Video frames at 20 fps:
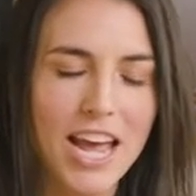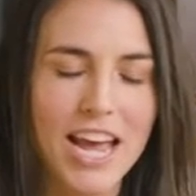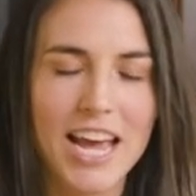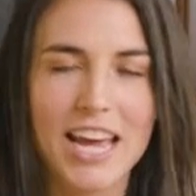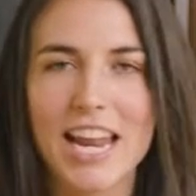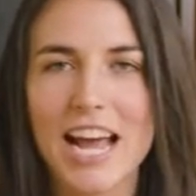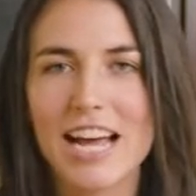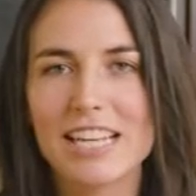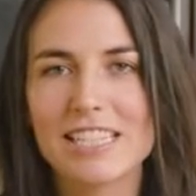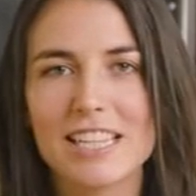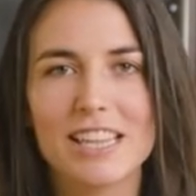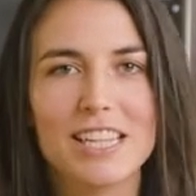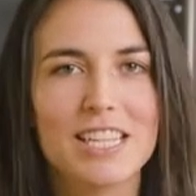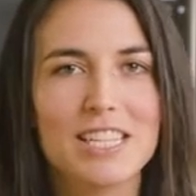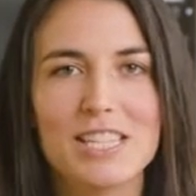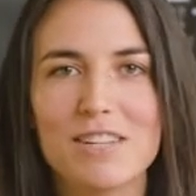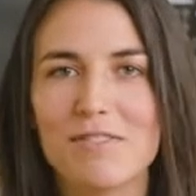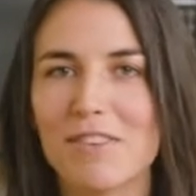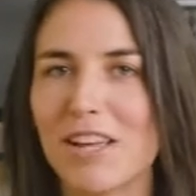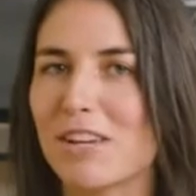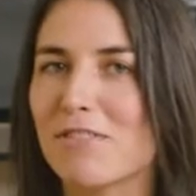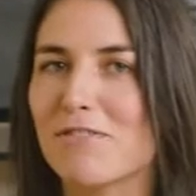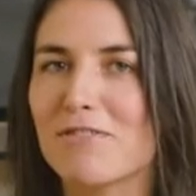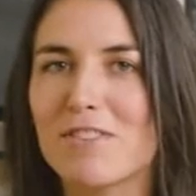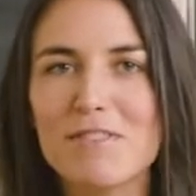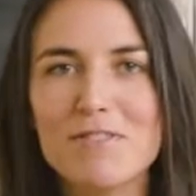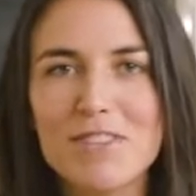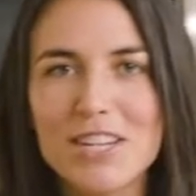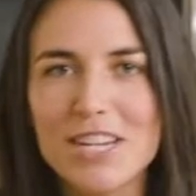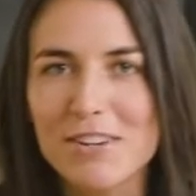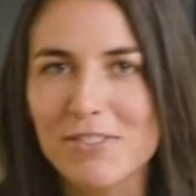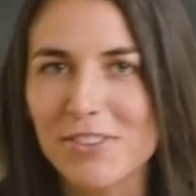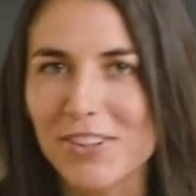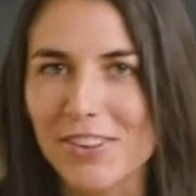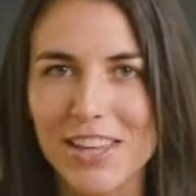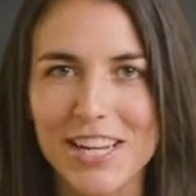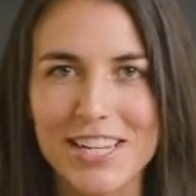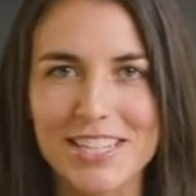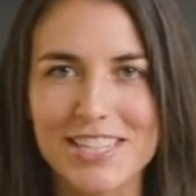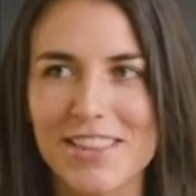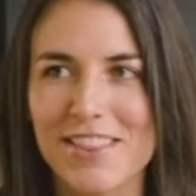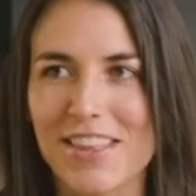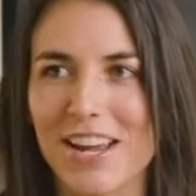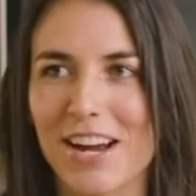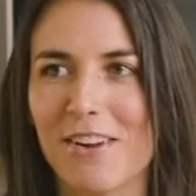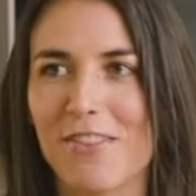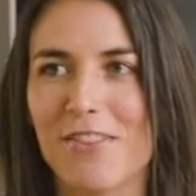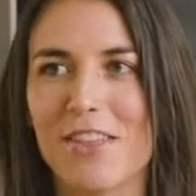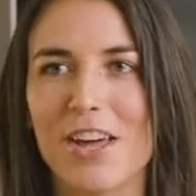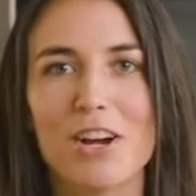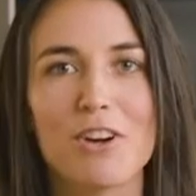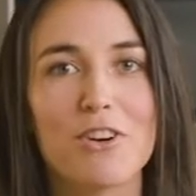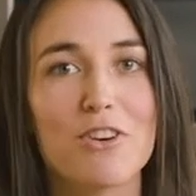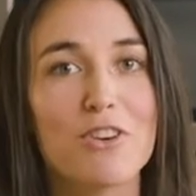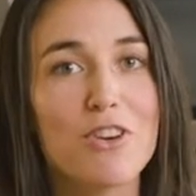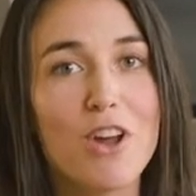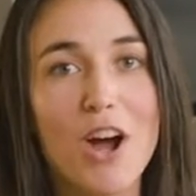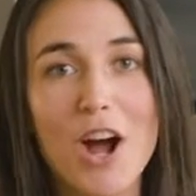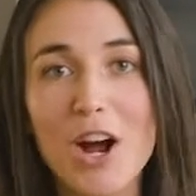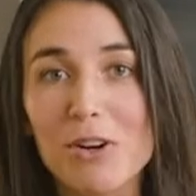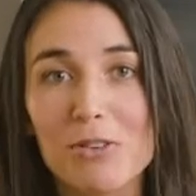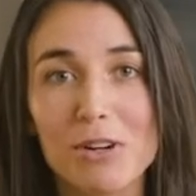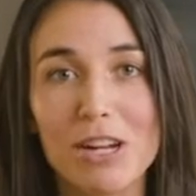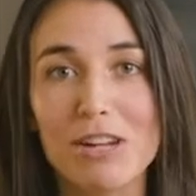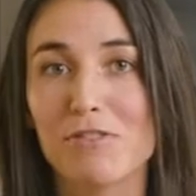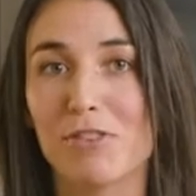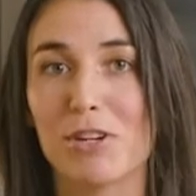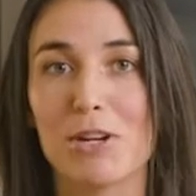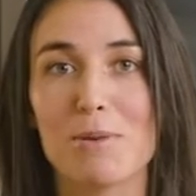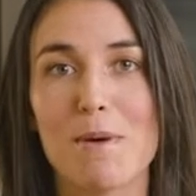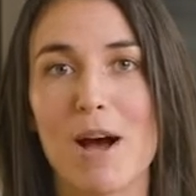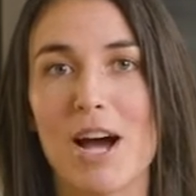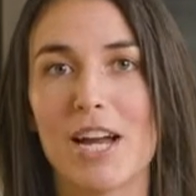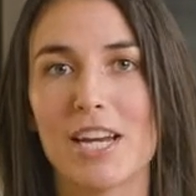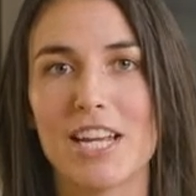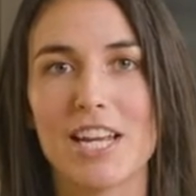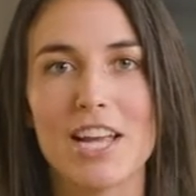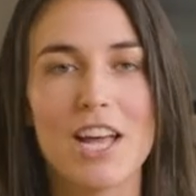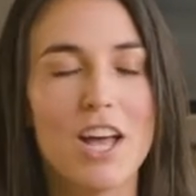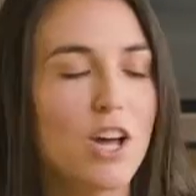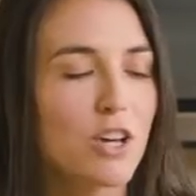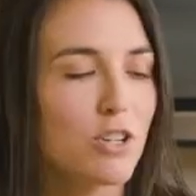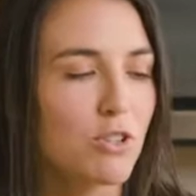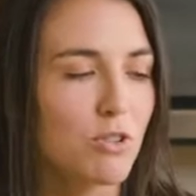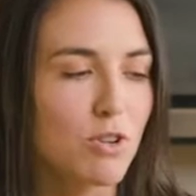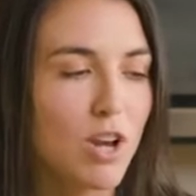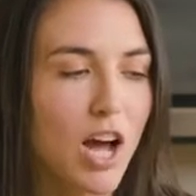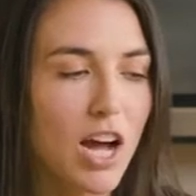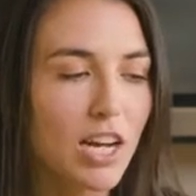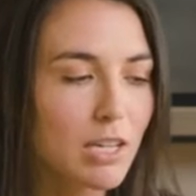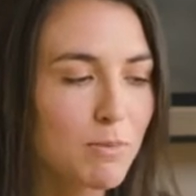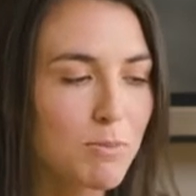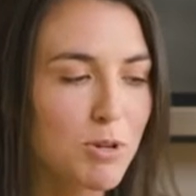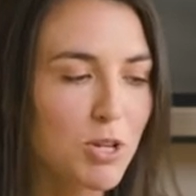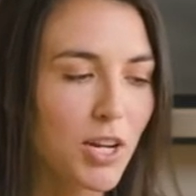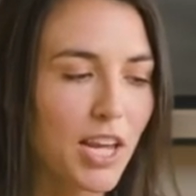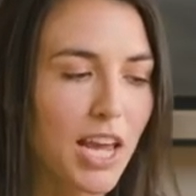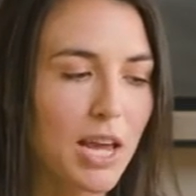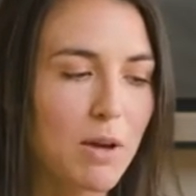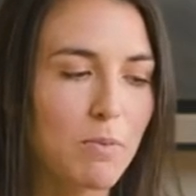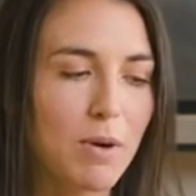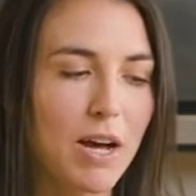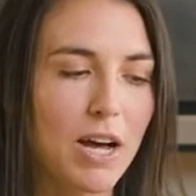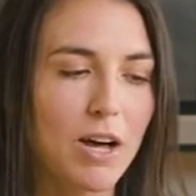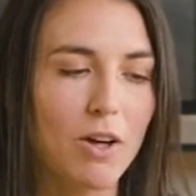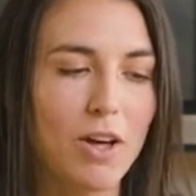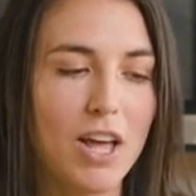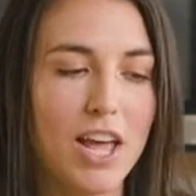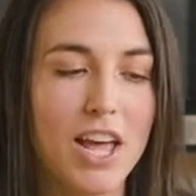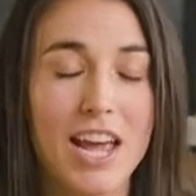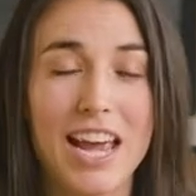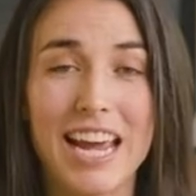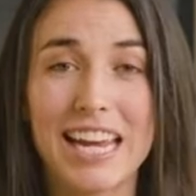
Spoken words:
It has a list of like 50 different things in there that are not great for your body, do not communicate well.